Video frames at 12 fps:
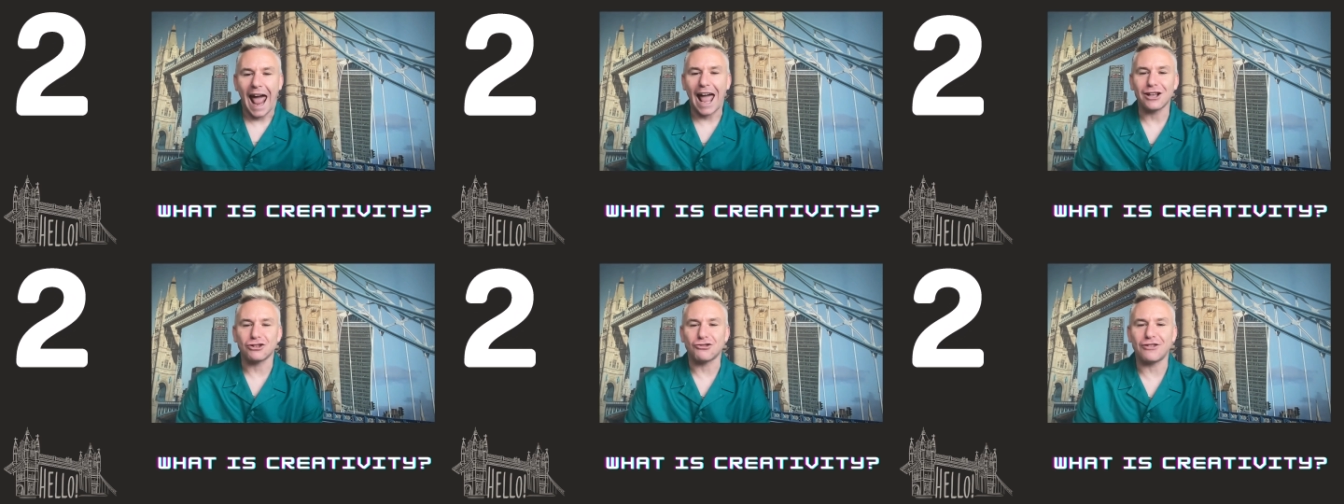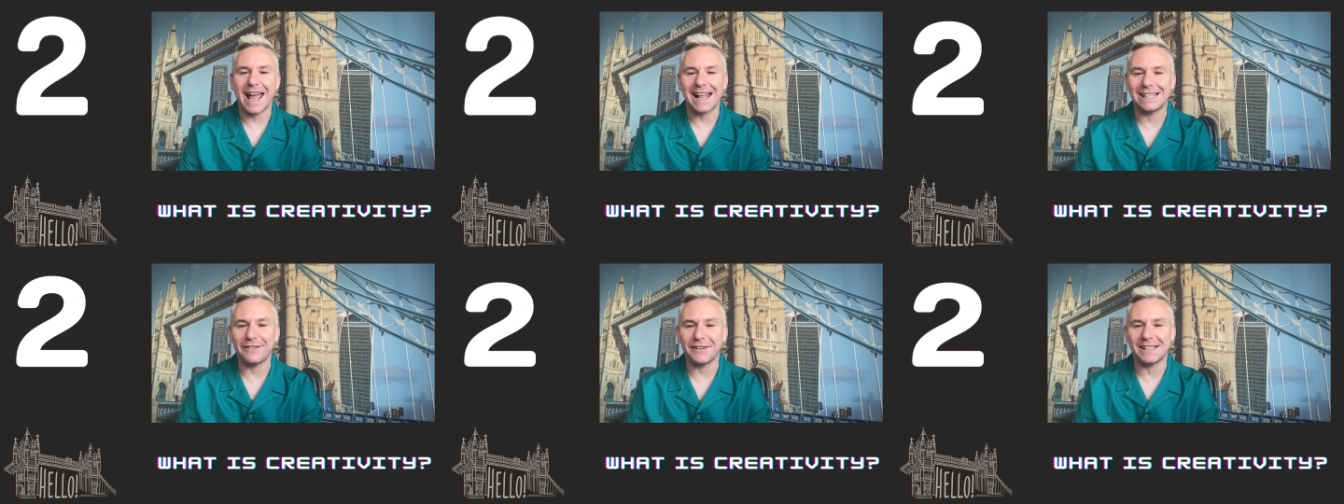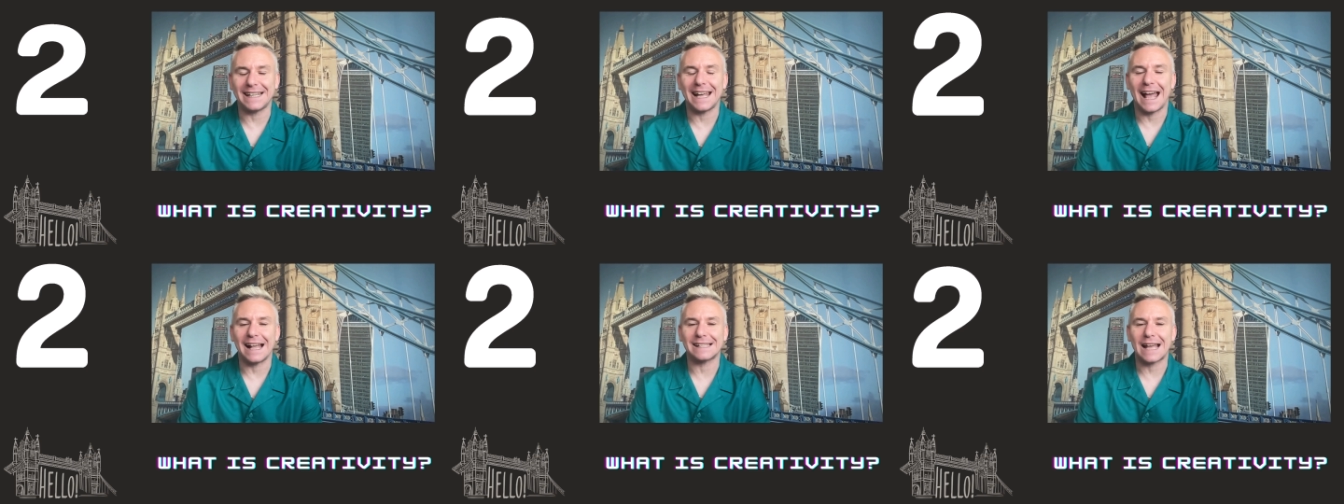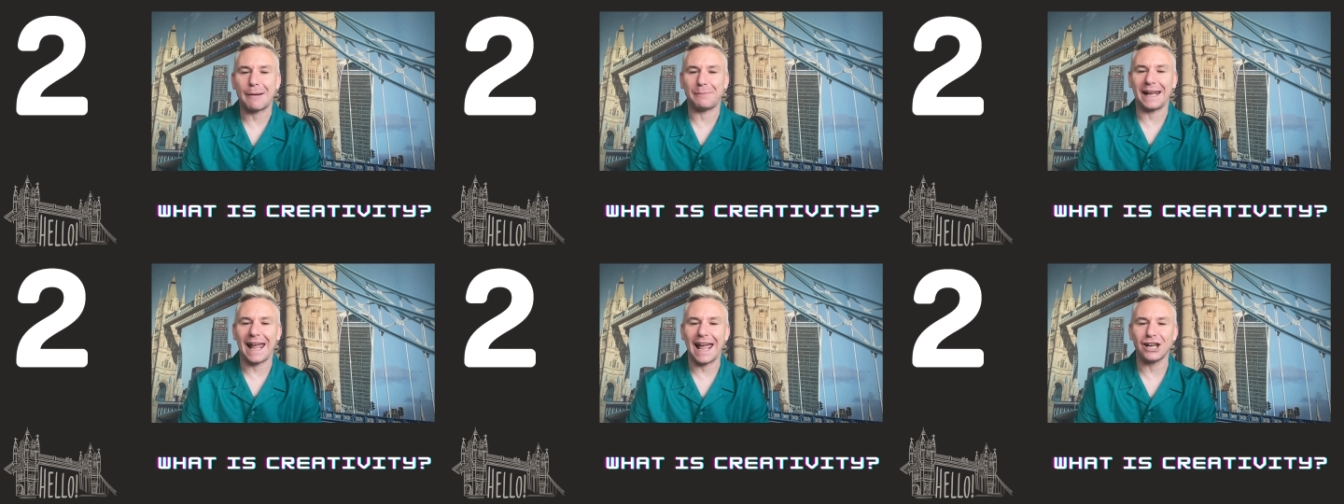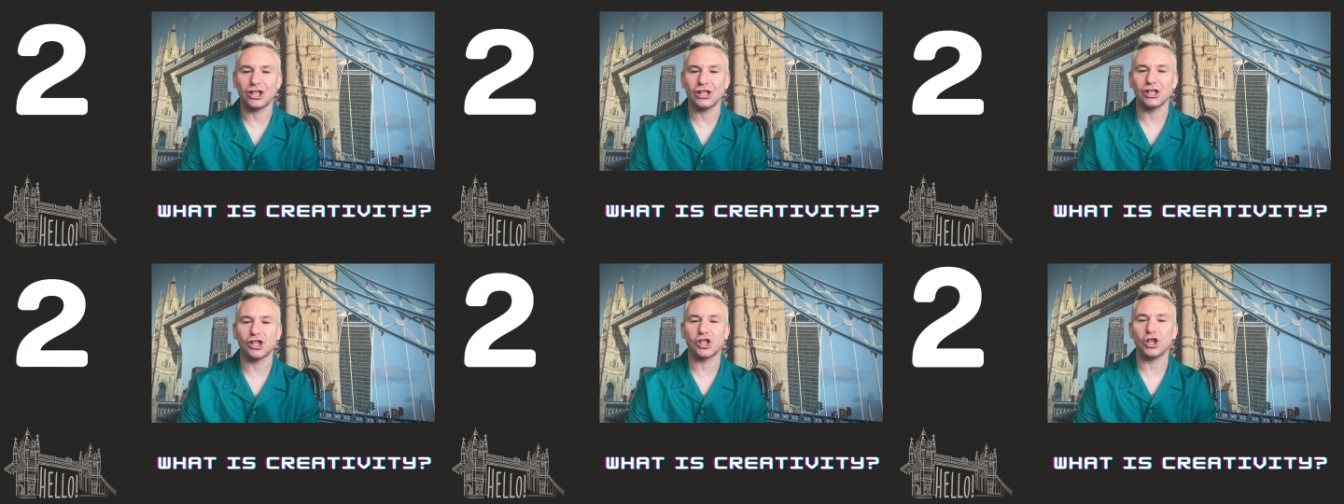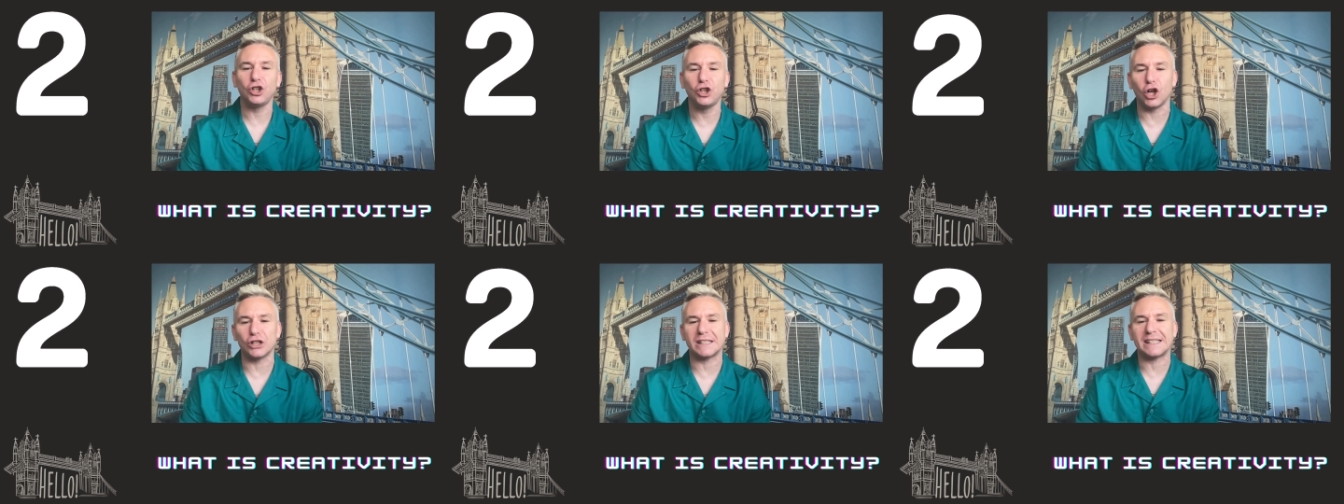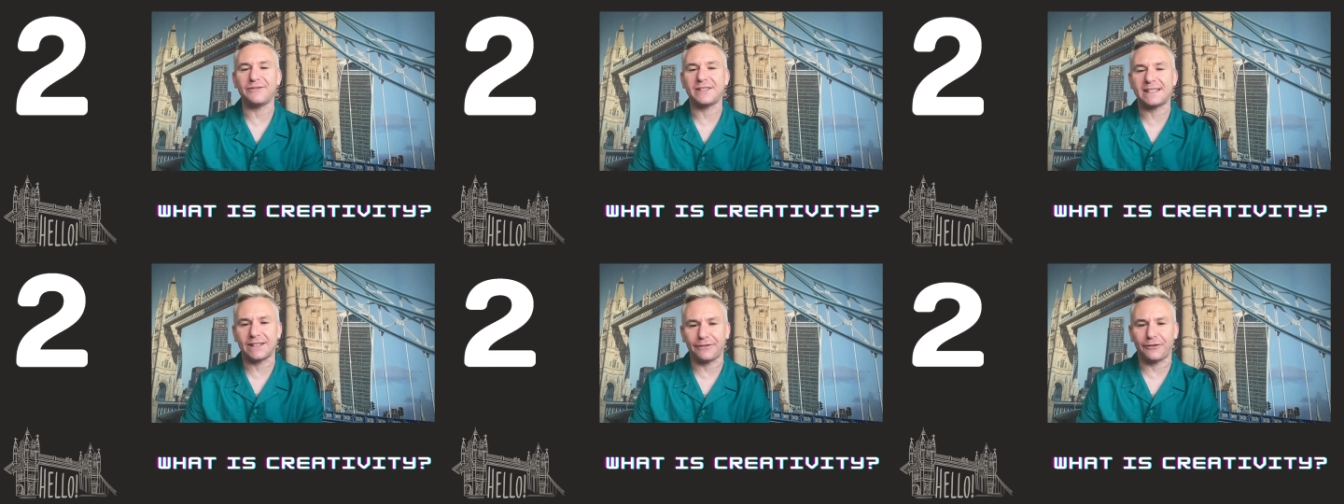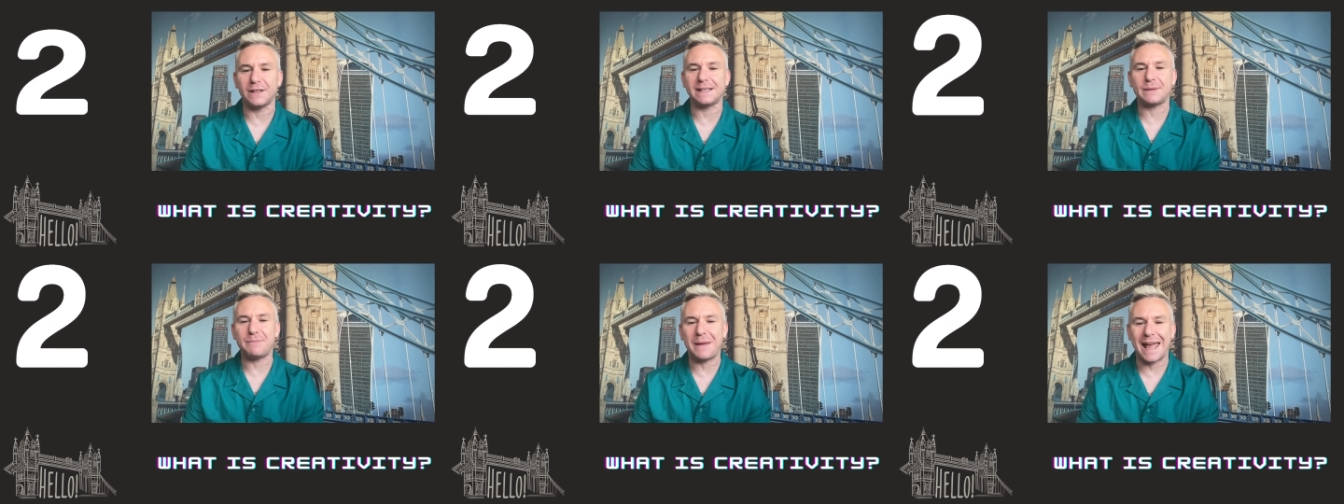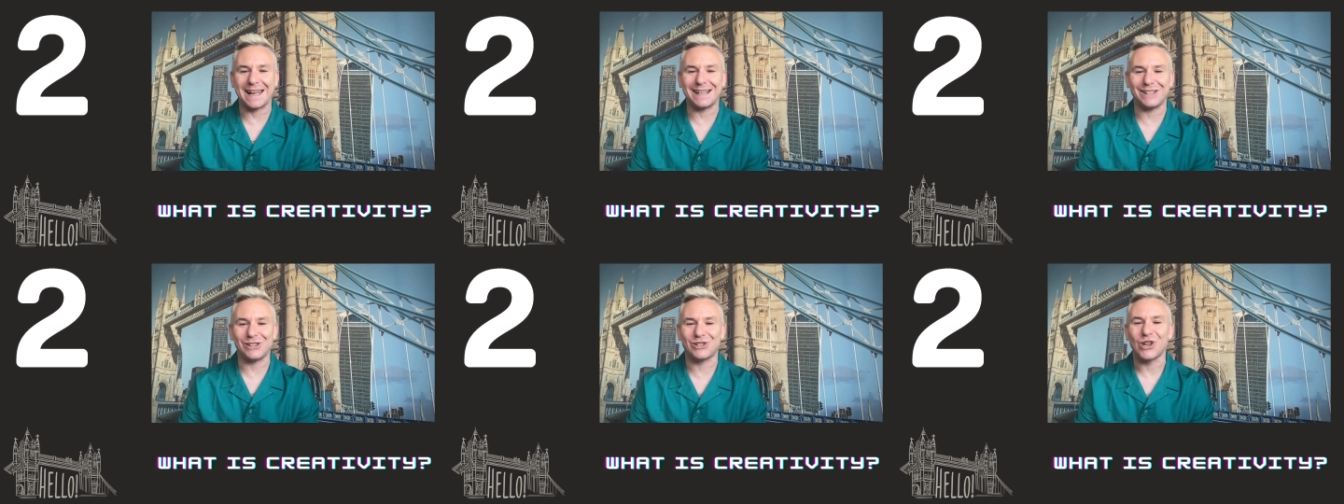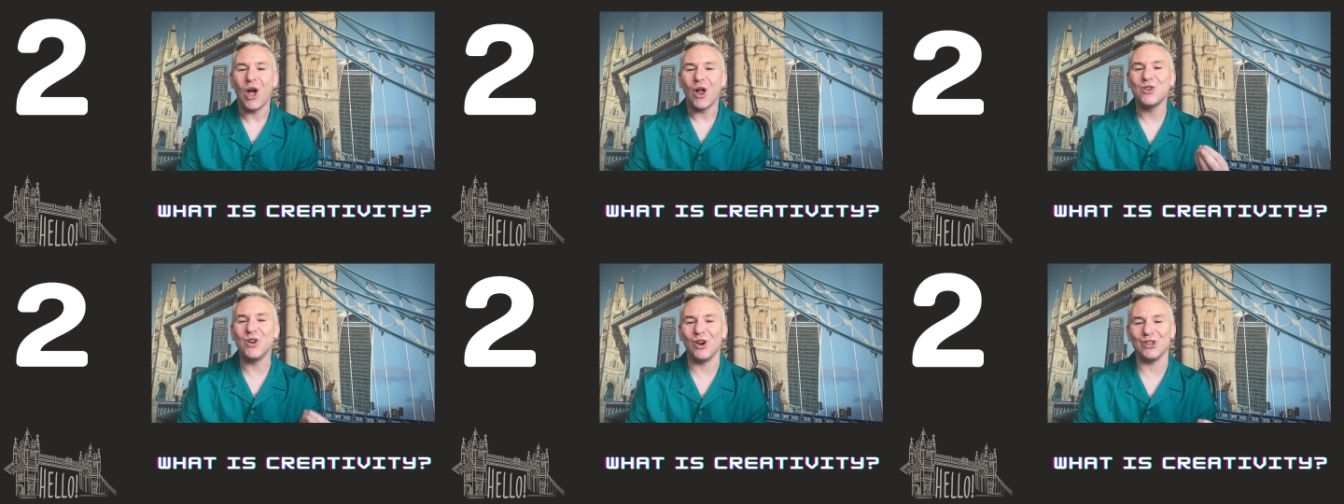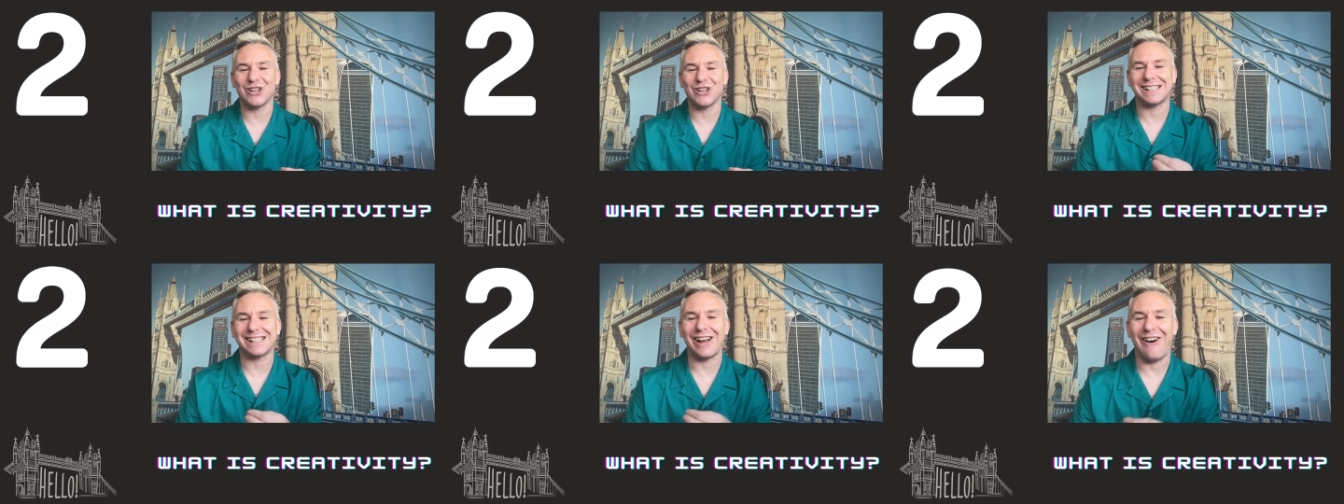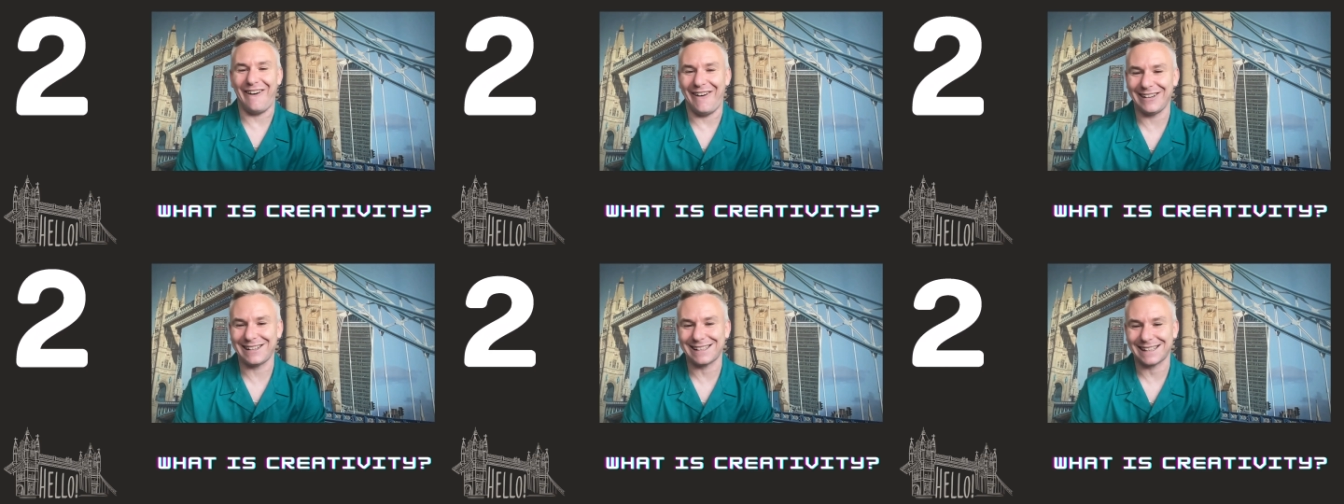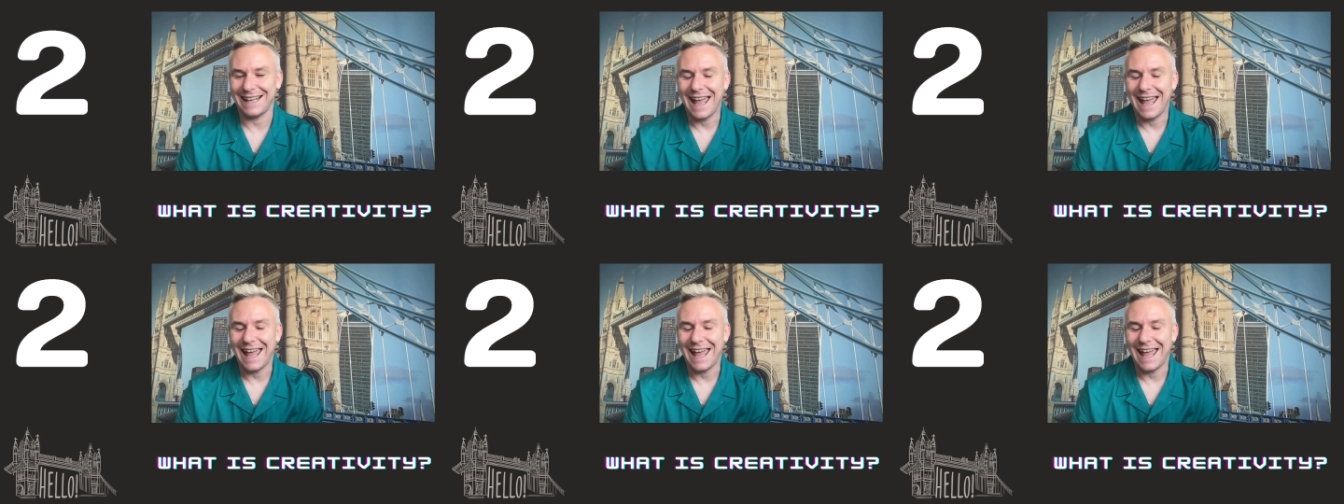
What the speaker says: and creativity has applications to lots of different domains, not just art.